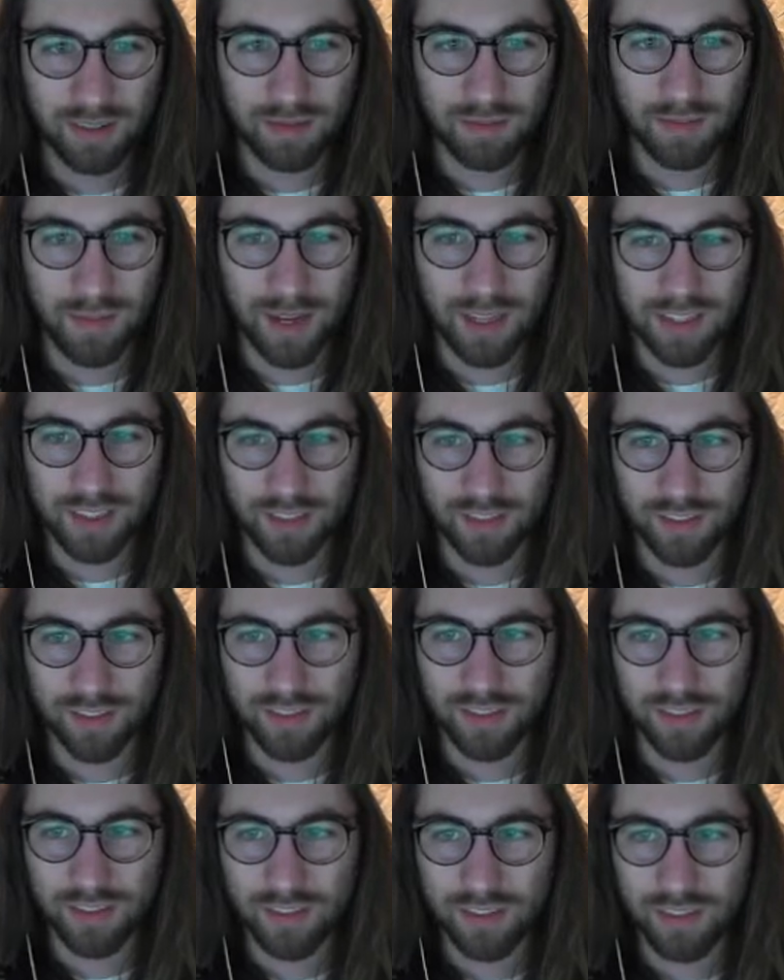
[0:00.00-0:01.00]

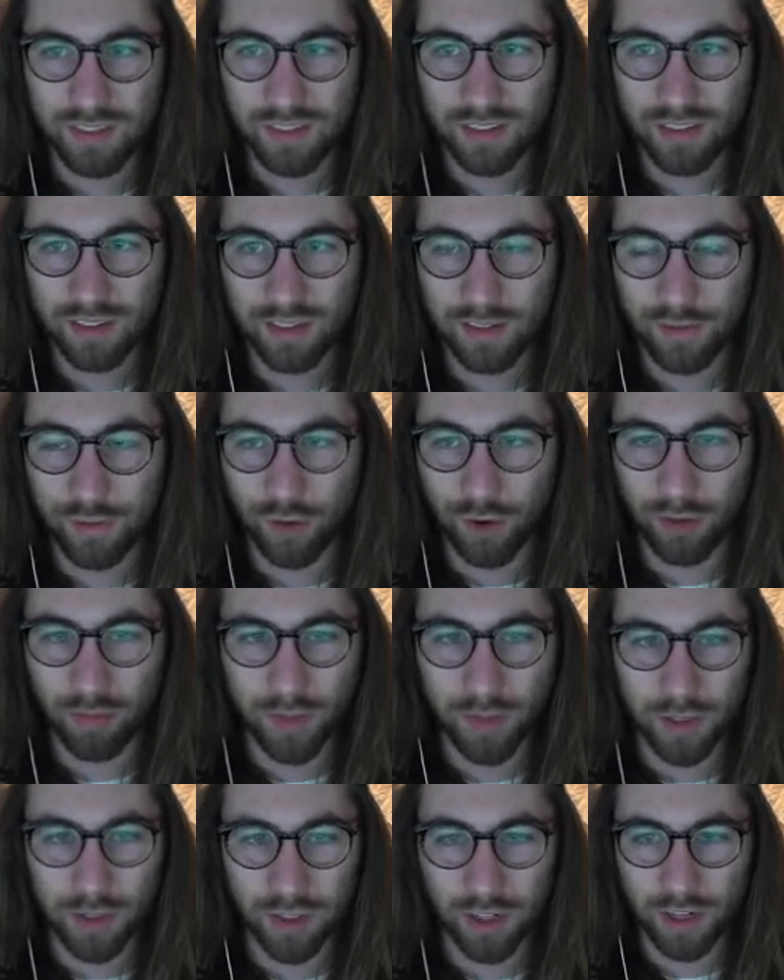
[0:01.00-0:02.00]
massive forum
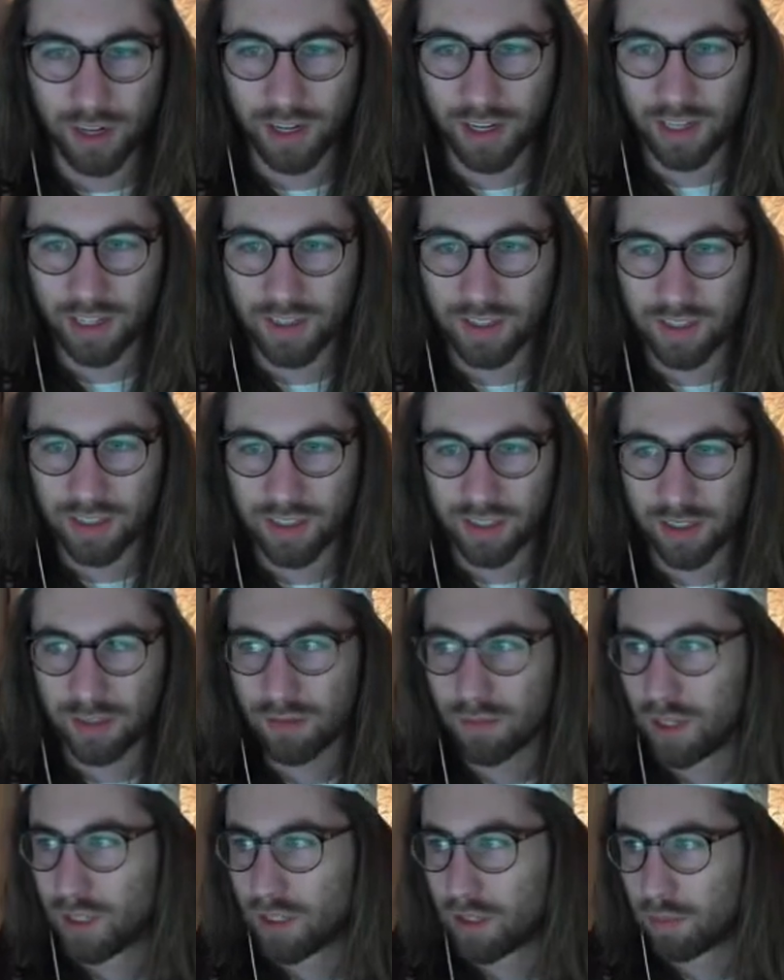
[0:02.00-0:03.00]
user, I guess.
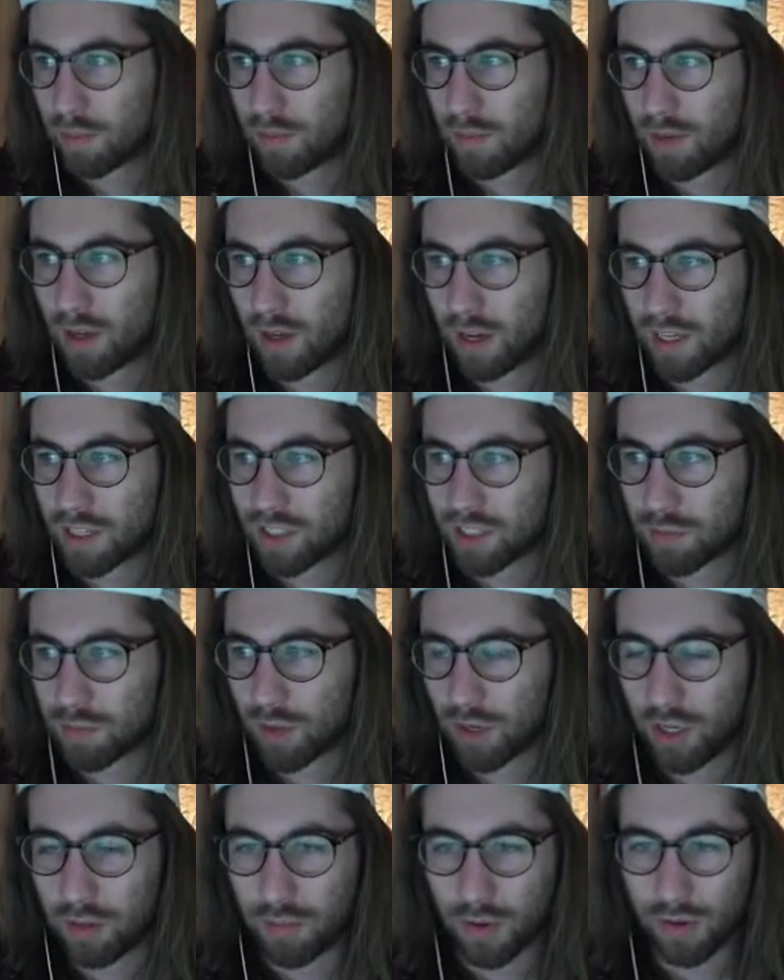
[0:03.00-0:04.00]
I guess he's
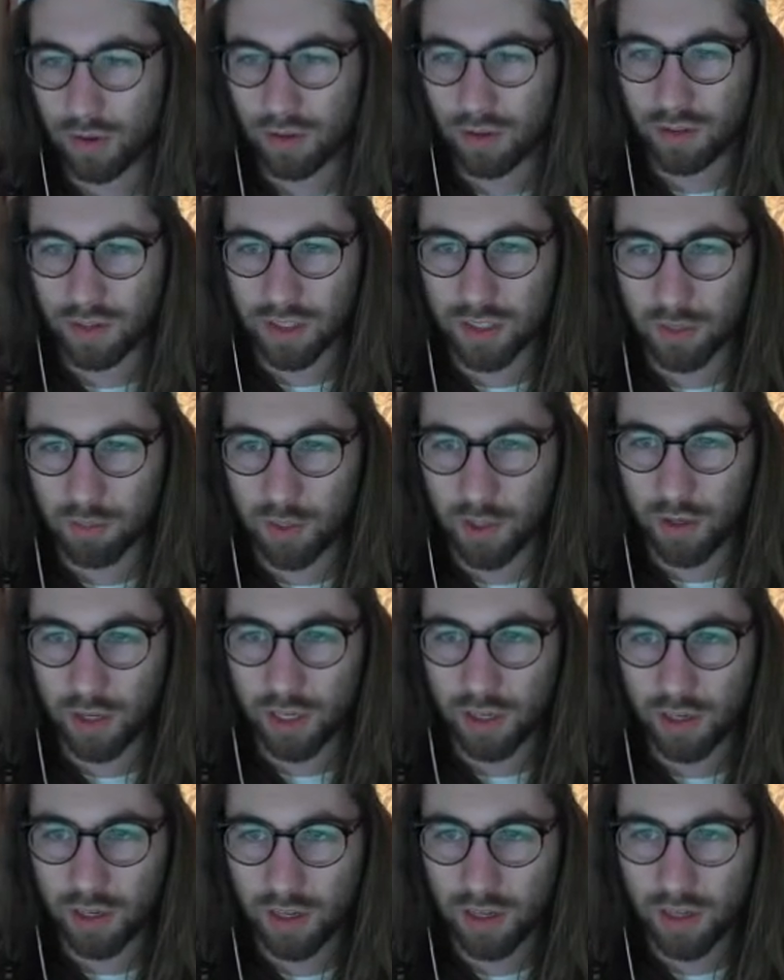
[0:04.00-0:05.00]
pretty important in this community.